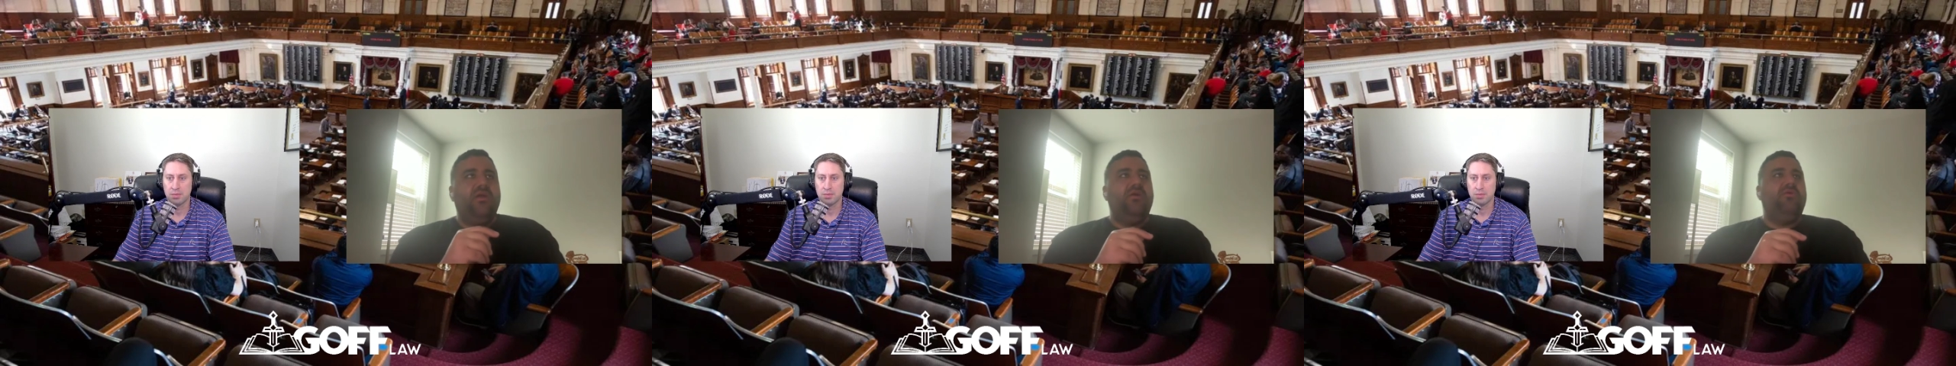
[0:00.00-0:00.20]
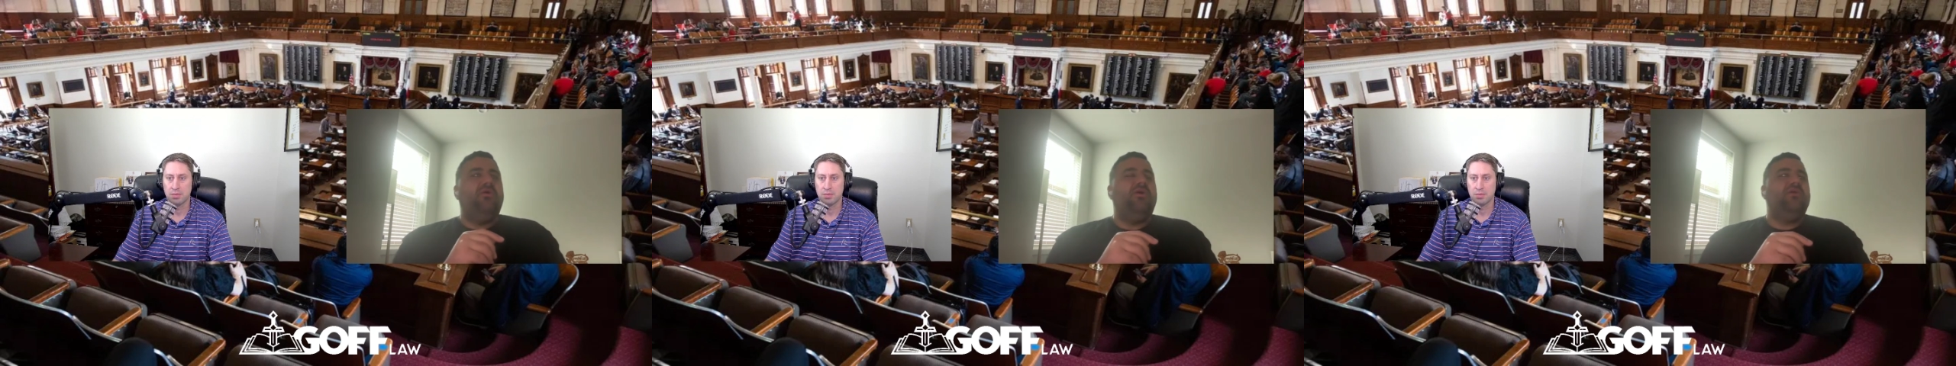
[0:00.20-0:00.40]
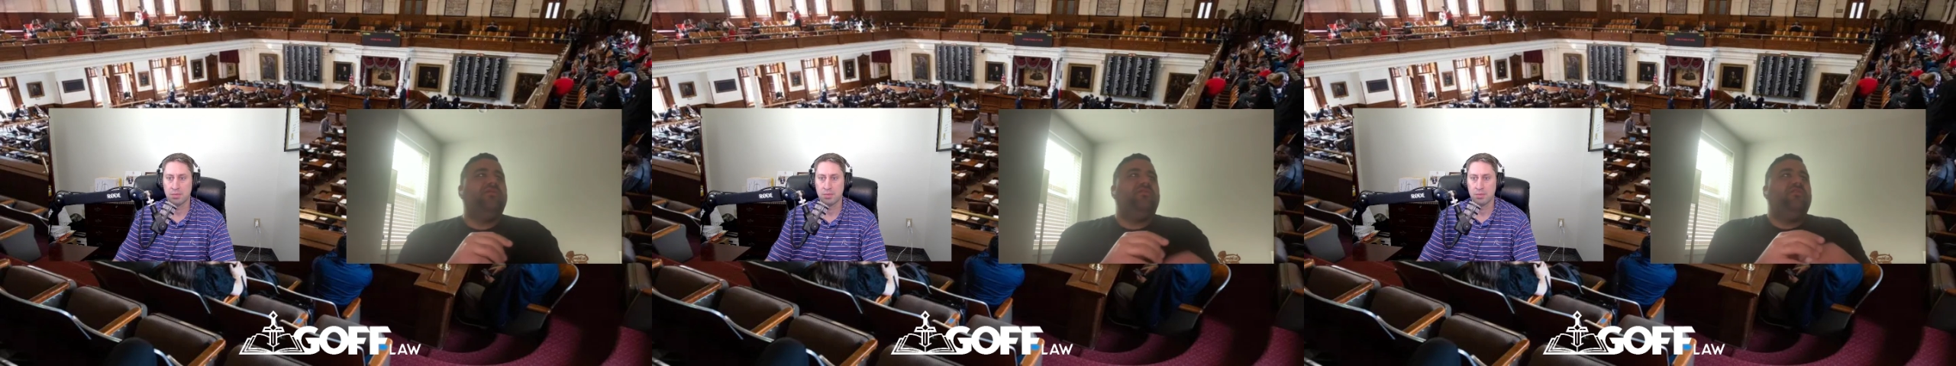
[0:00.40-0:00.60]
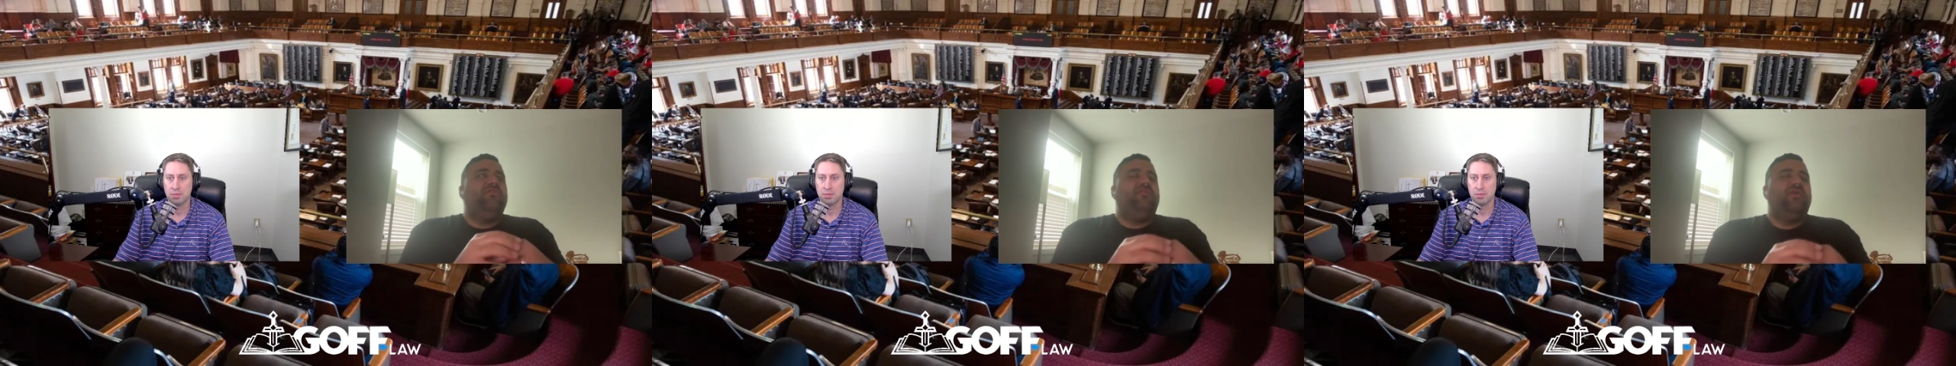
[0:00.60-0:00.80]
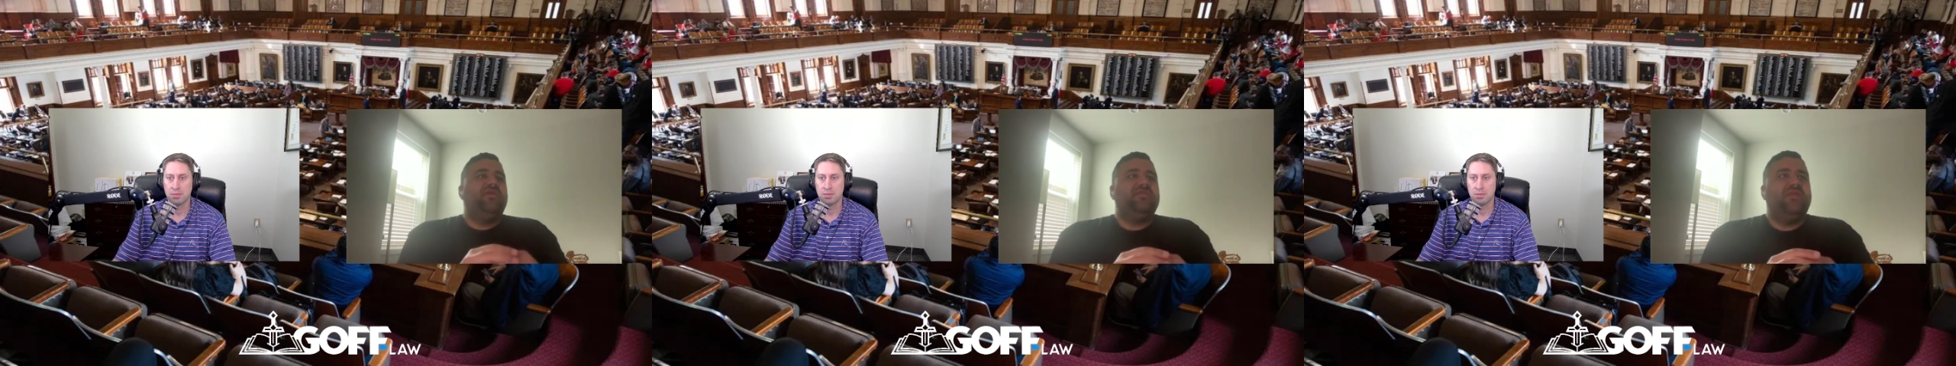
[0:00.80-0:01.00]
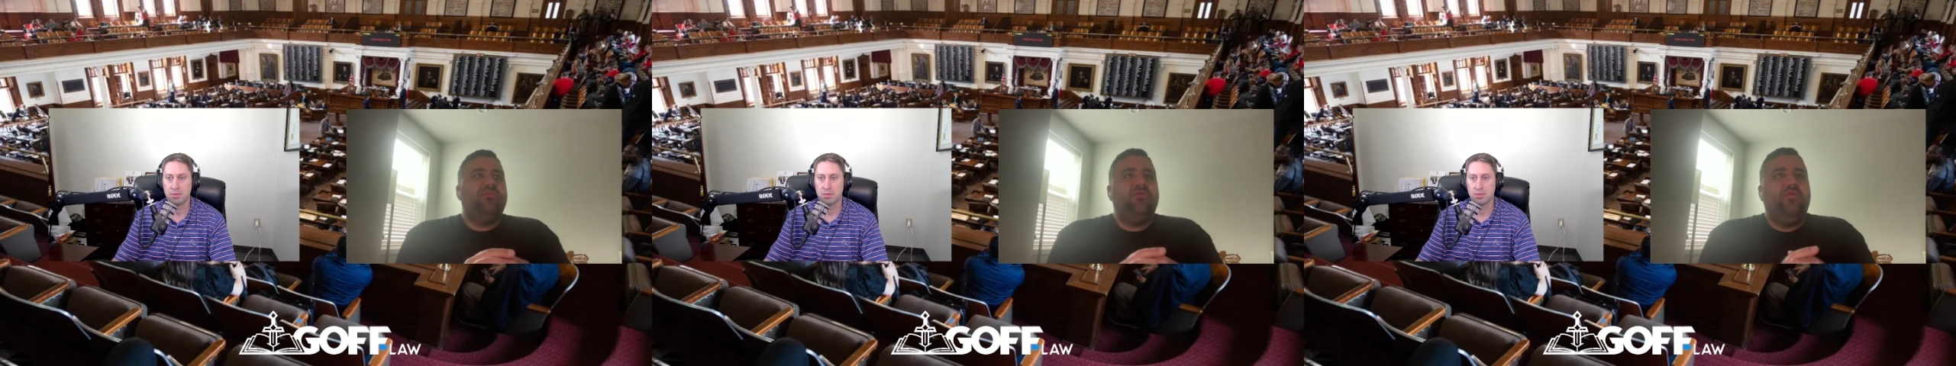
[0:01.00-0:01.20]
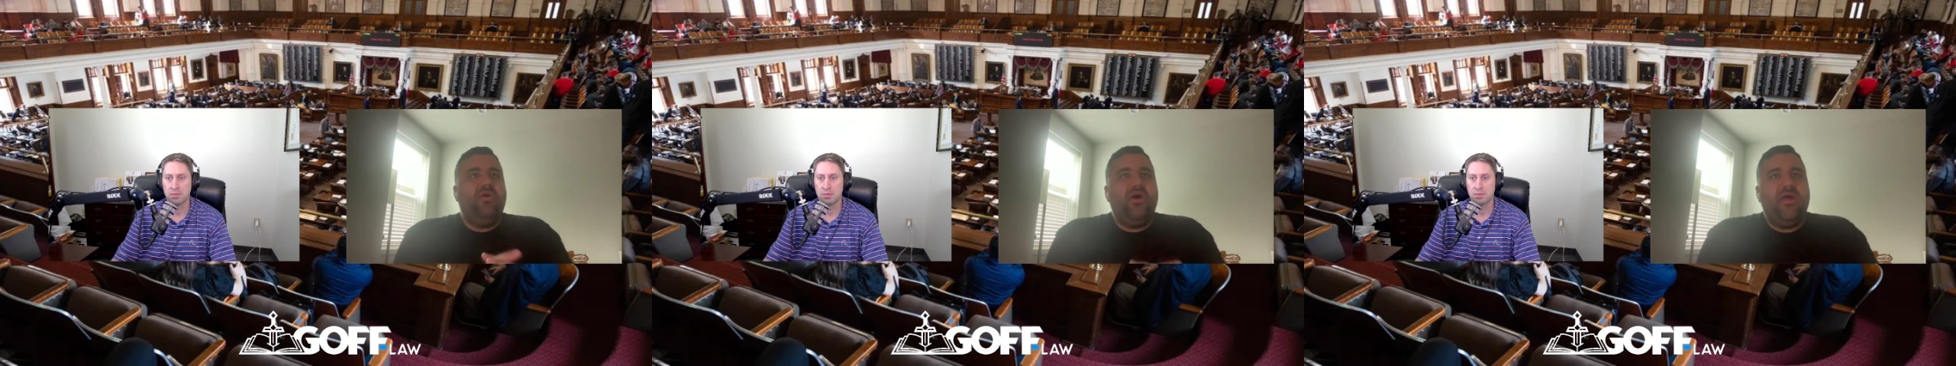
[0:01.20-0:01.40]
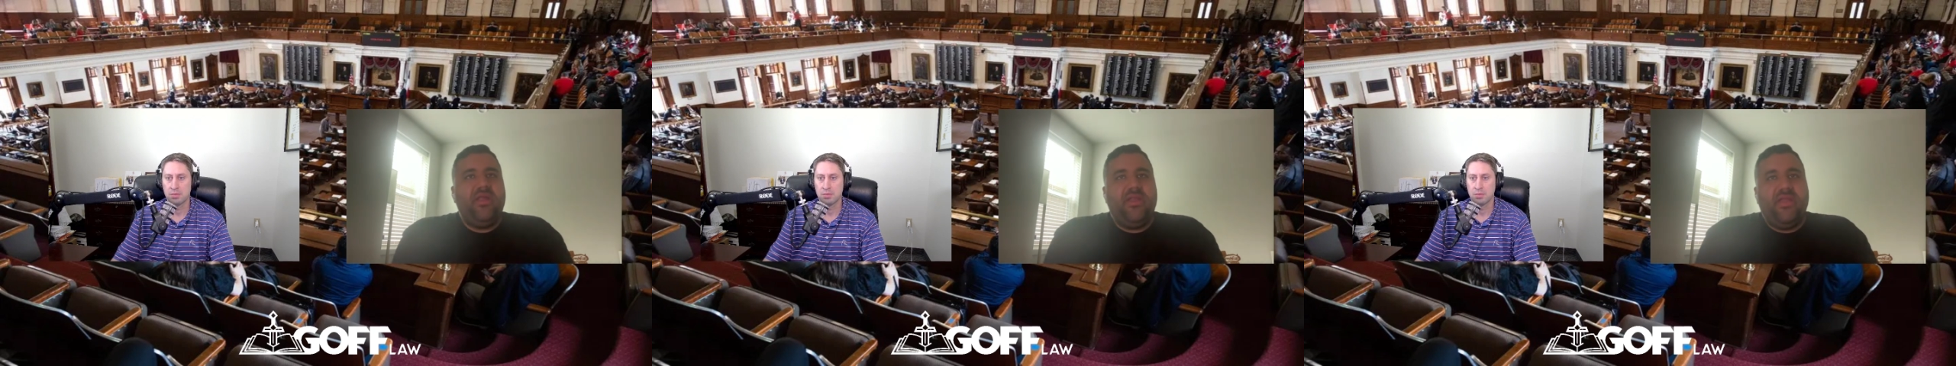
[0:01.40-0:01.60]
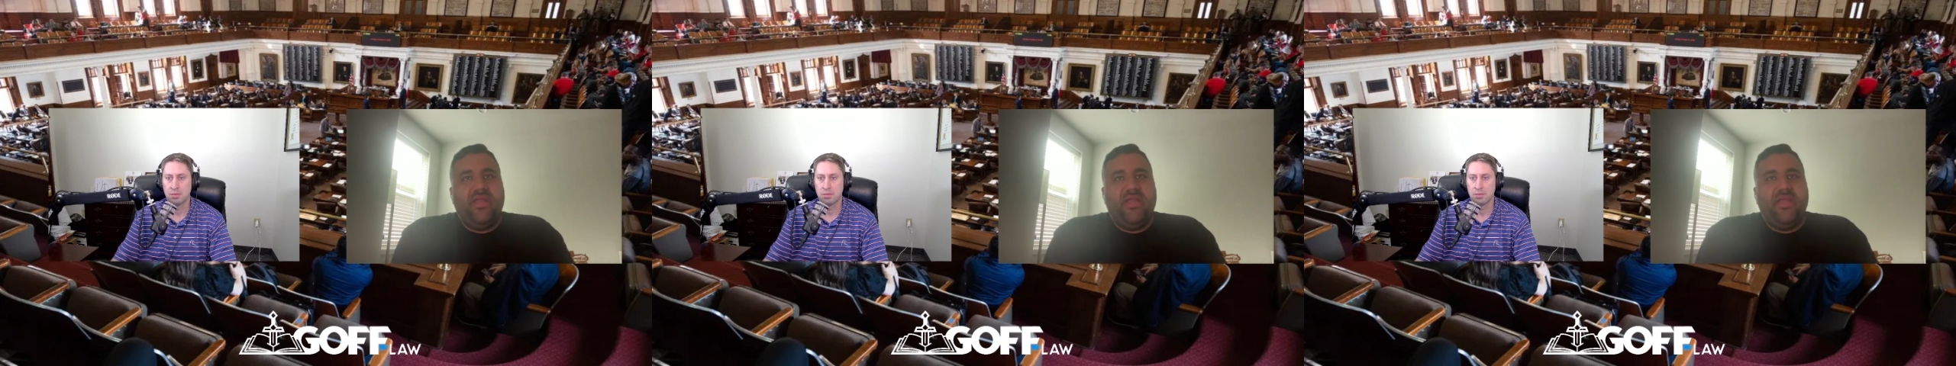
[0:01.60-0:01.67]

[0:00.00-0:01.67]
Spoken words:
Well, two things. Number one,